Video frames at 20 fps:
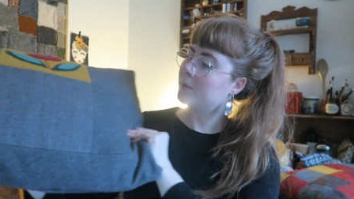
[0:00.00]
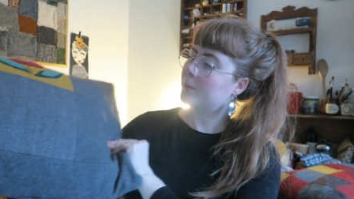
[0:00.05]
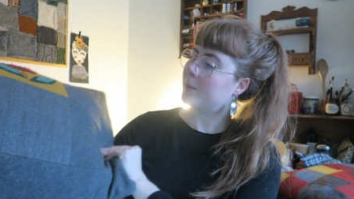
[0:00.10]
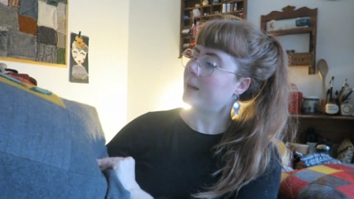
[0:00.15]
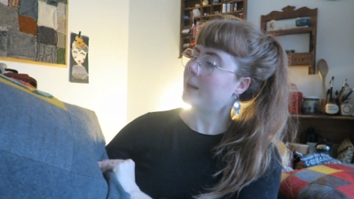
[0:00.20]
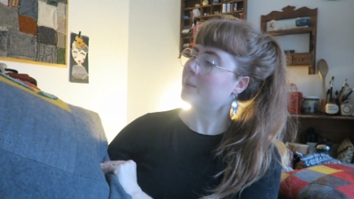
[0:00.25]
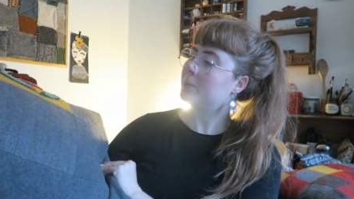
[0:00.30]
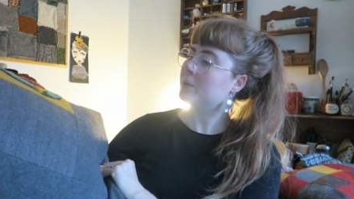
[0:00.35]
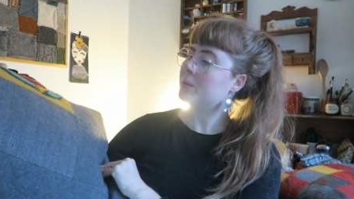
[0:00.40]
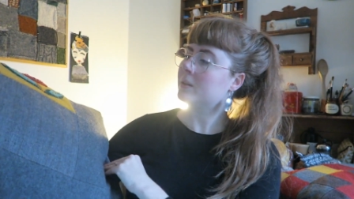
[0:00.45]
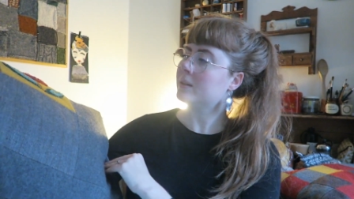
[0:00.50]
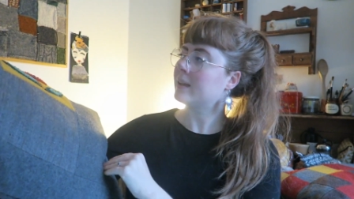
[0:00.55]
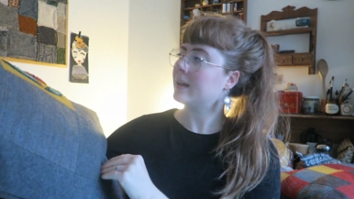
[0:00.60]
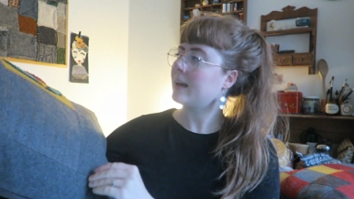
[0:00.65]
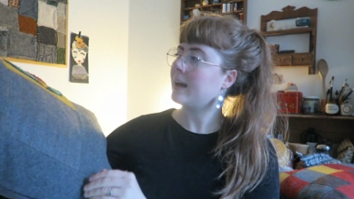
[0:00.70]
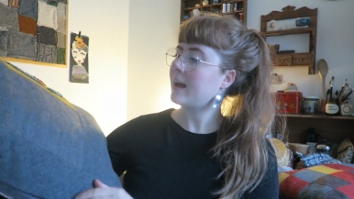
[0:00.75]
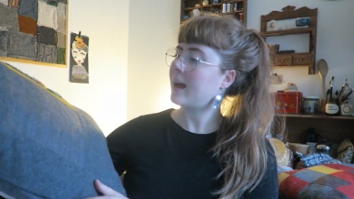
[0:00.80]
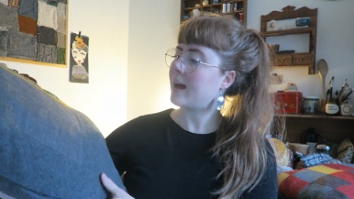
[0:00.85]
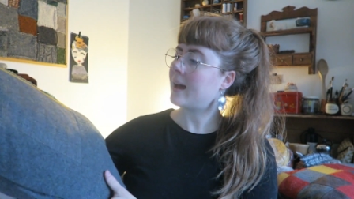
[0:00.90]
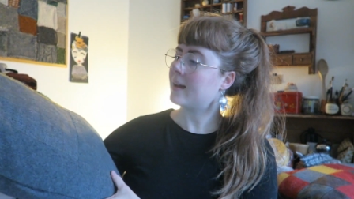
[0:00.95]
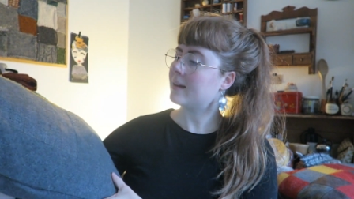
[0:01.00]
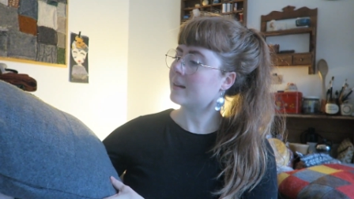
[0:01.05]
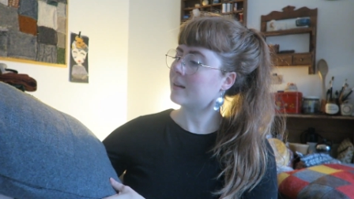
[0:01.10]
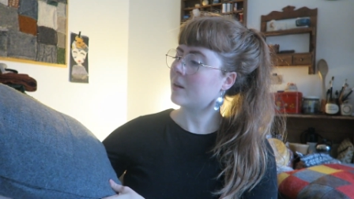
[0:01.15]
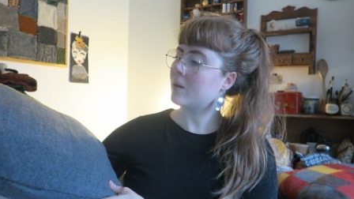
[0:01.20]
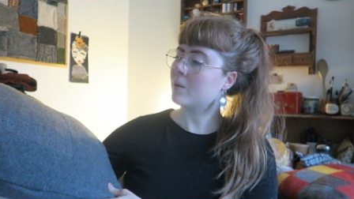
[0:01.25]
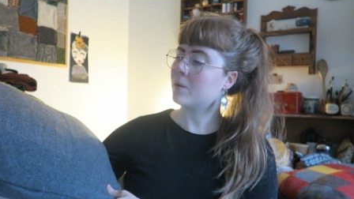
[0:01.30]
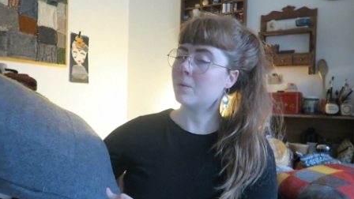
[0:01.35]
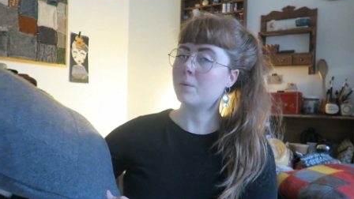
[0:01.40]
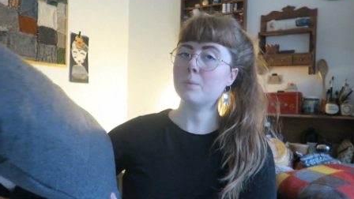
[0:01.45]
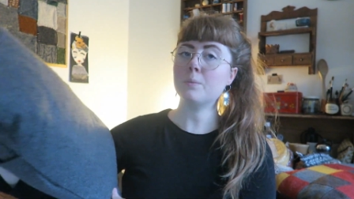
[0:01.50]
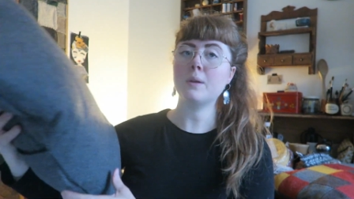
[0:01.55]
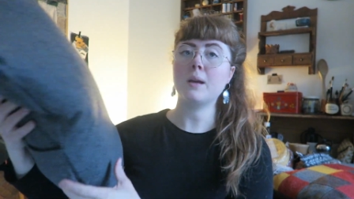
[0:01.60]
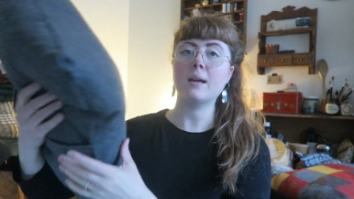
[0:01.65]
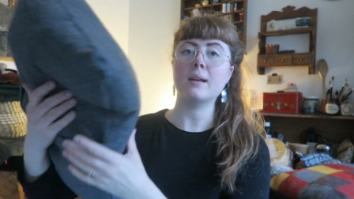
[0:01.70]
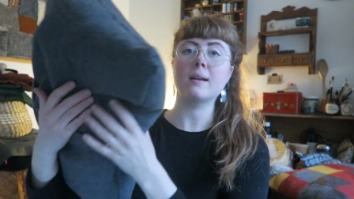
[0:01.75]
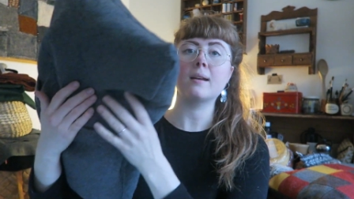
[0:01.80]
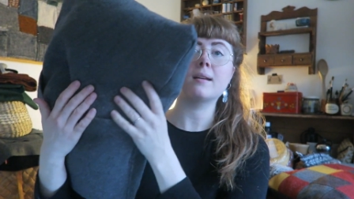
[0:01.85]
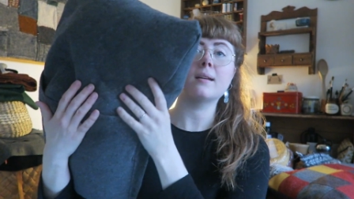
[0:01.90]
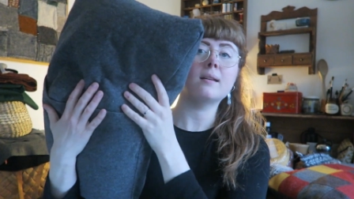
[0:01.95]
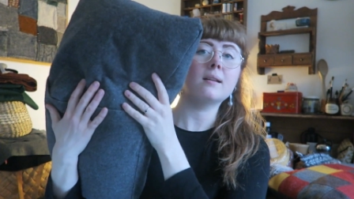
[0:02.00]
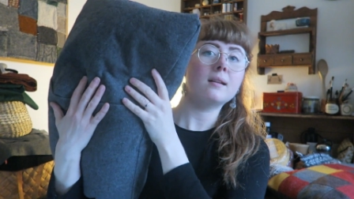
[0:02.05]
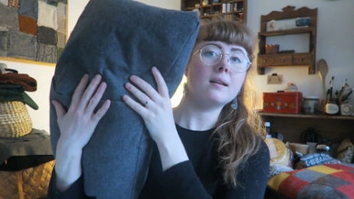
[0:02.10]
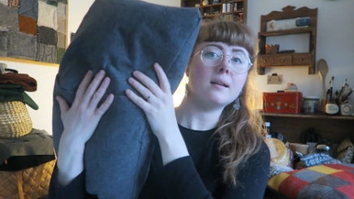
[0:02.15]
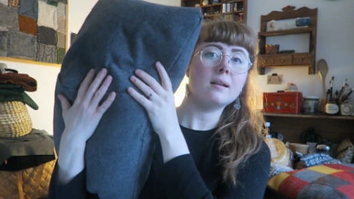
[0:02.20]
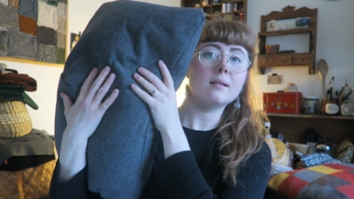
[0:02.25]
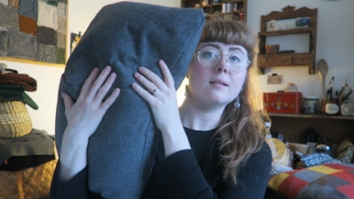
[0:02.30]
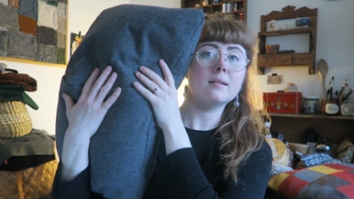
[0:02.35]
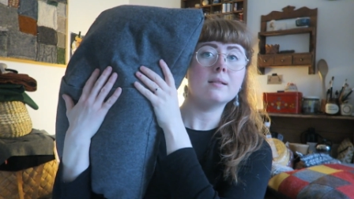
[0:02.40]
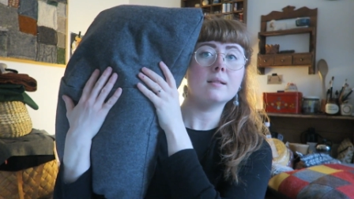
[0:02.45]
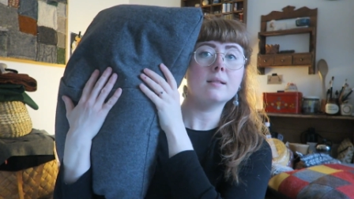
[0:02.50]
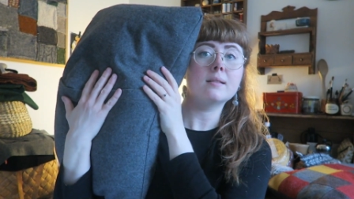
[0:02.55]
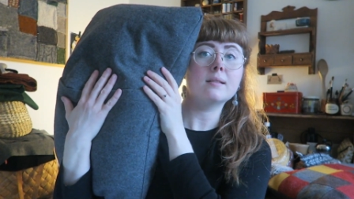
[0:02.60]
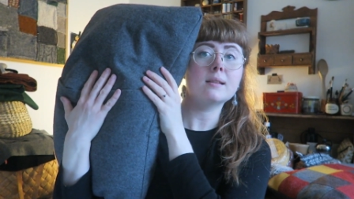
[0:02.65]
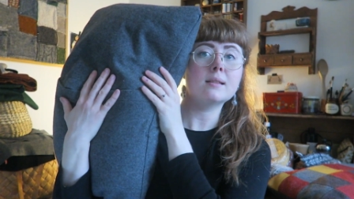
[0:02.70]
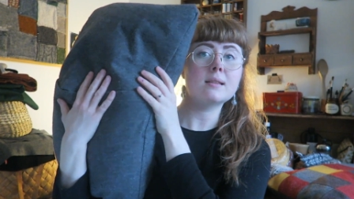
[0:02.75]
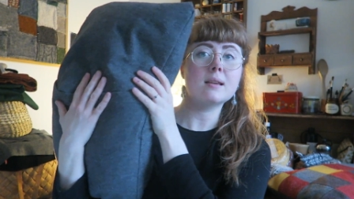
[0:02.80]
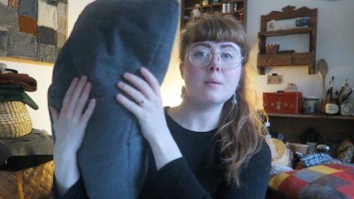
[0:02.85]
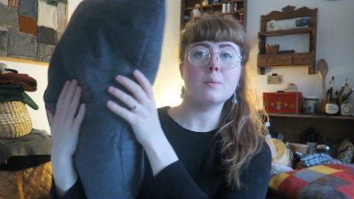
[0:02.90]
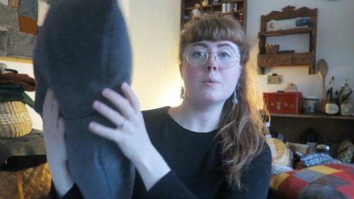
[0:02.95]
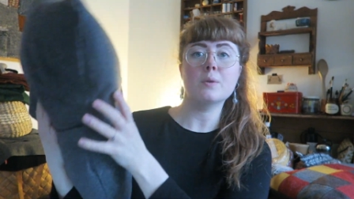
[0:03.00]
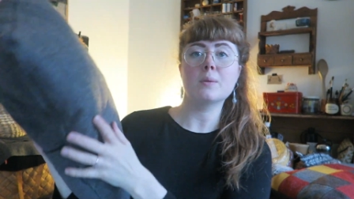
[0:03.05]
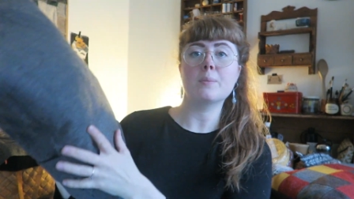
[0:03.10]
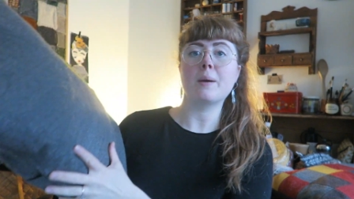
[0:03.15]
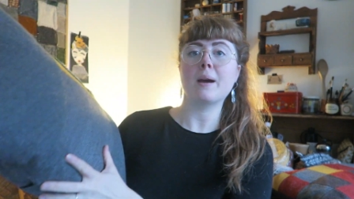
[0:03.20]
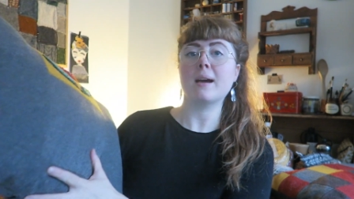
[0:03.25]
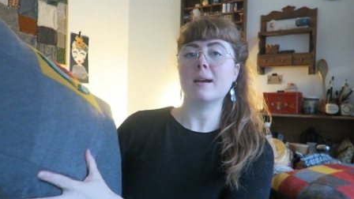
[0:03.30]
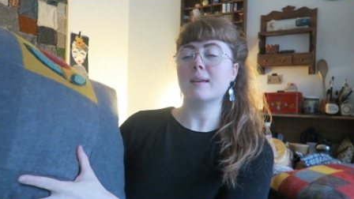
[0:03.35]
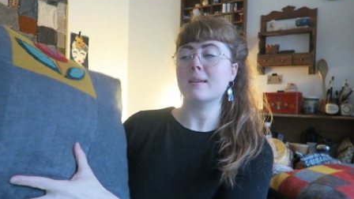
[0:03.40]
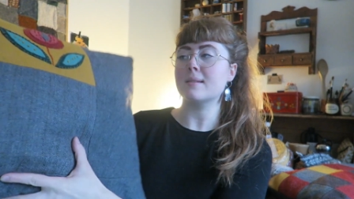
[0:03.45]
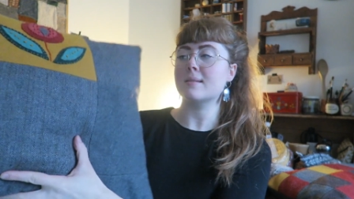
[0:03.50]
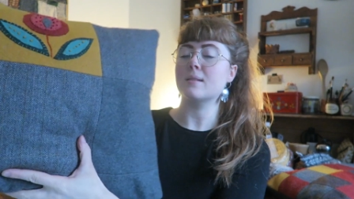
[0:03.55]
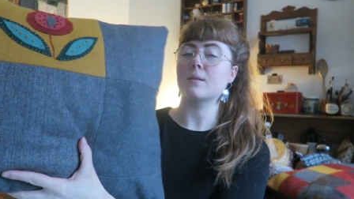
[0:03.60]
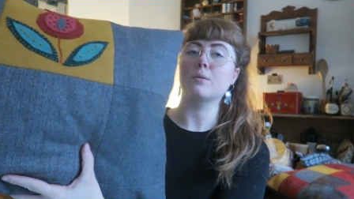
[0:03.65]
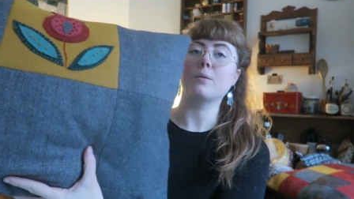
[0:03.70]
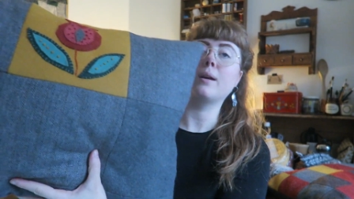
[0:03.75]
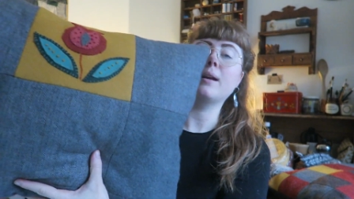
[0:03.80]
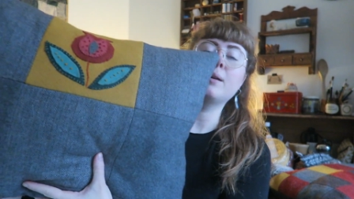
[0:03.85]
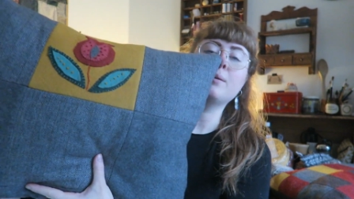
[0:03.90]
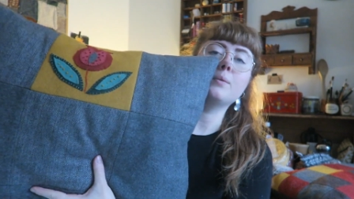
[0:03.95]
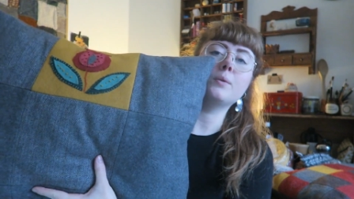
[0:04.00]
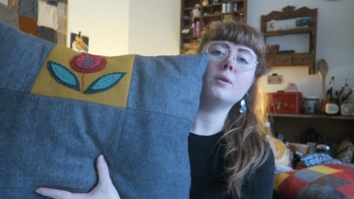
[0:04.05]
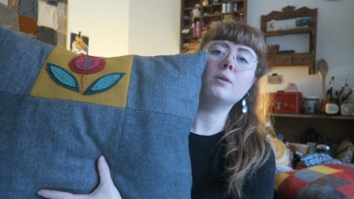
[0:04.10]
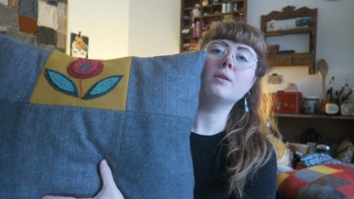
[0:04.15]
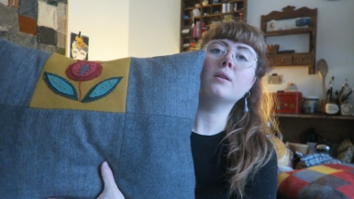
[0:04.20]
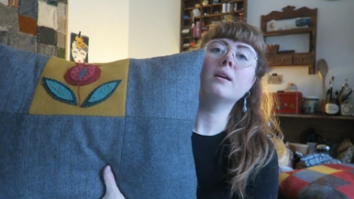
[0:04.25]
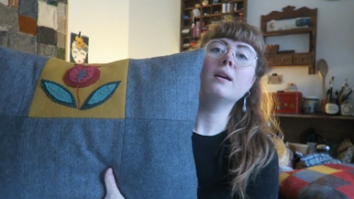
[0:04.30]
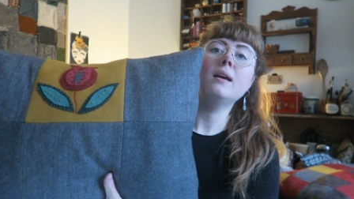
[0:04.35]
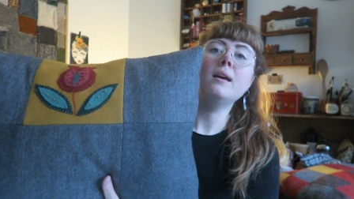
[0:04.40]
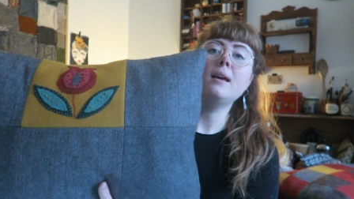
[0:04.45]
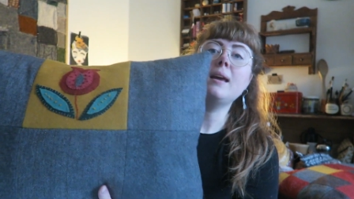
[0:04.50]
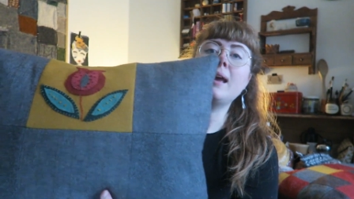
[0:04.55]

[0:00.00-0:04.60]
grey wool that I had at home, and the same with the back is the grey wool,